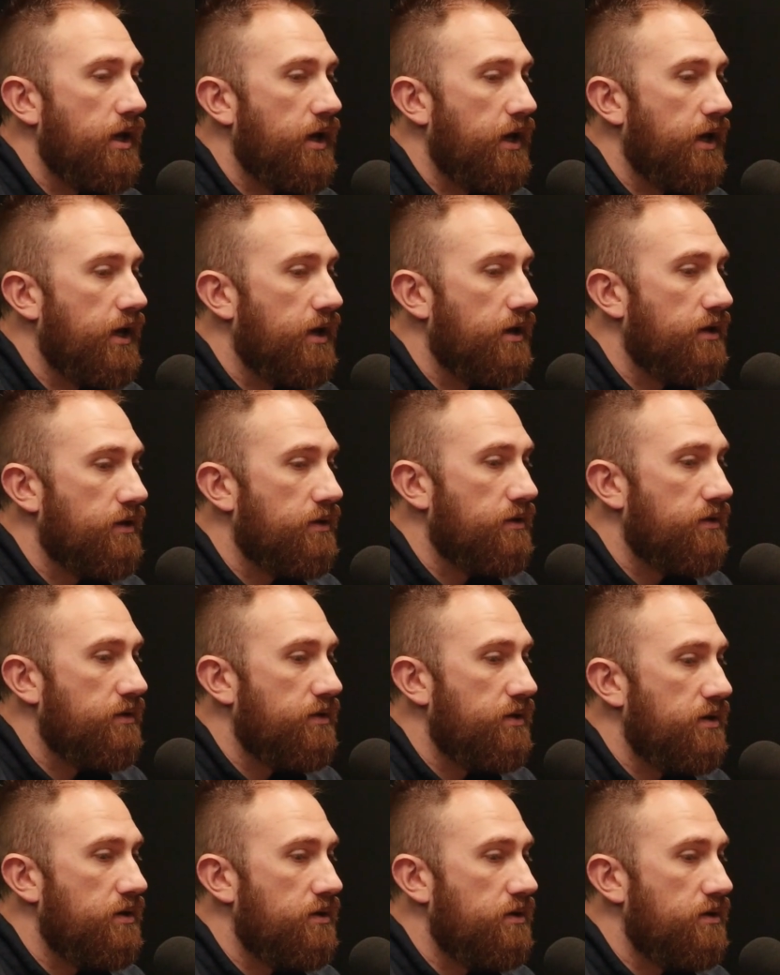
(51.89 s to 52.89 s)
And
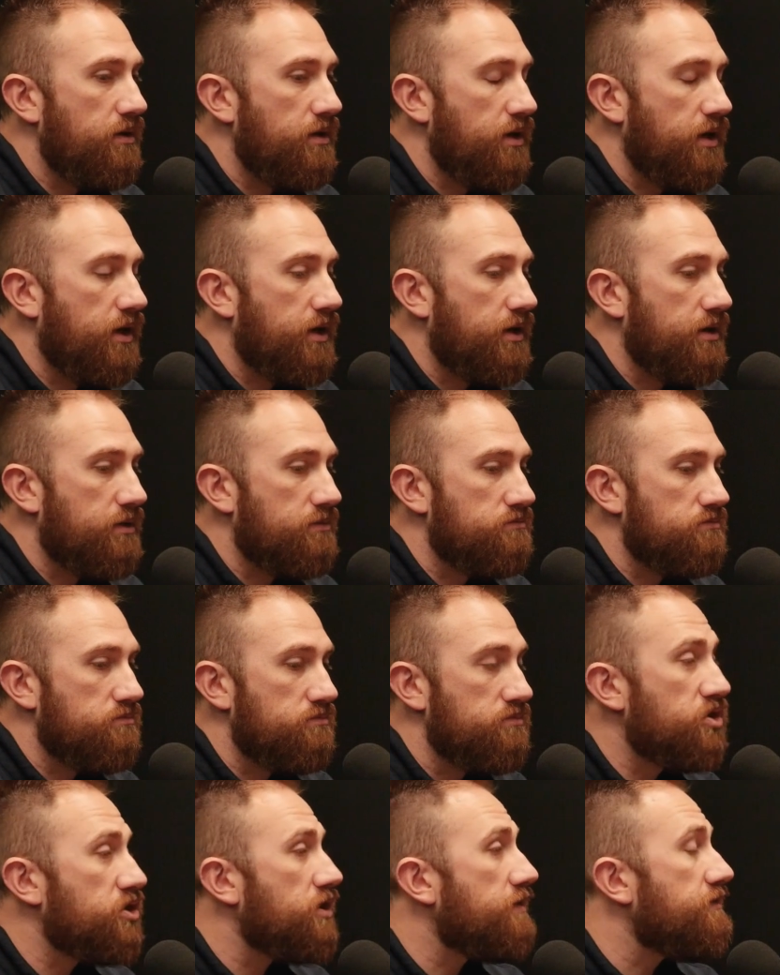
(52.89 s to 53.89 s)
the
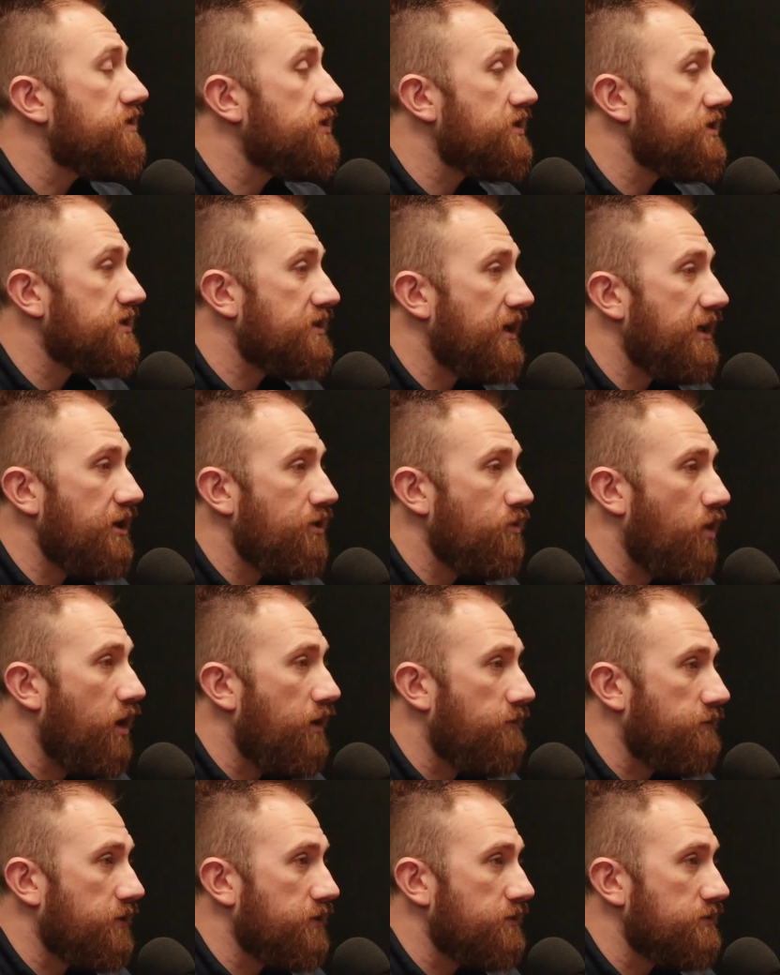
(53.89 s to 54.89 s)
services that you
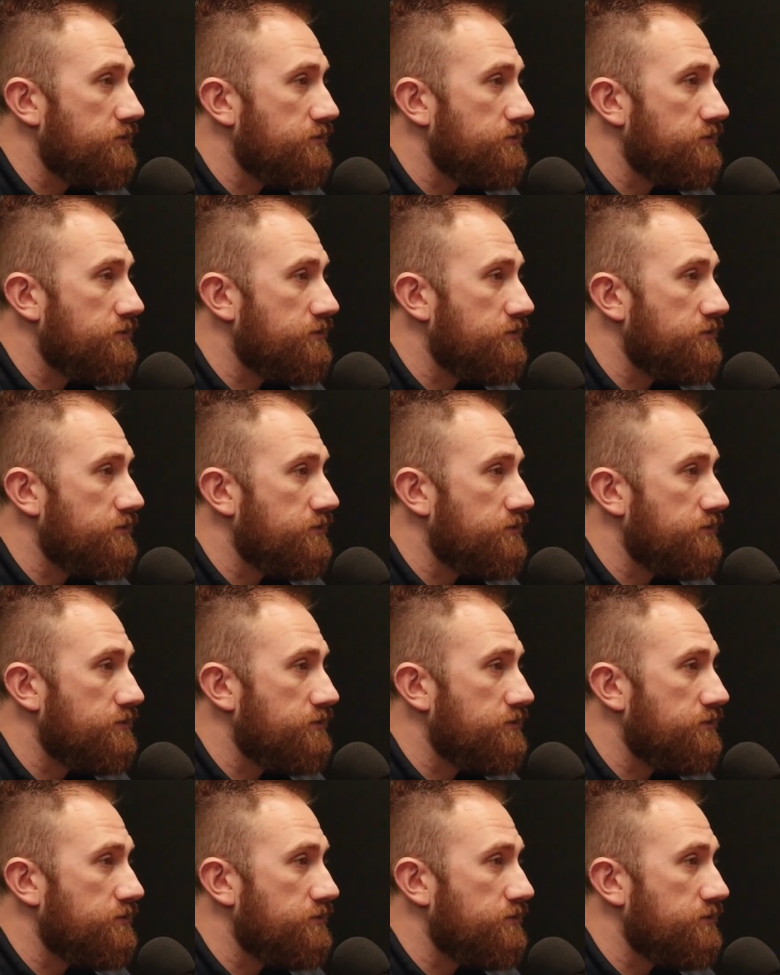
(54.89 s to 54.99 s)
offer.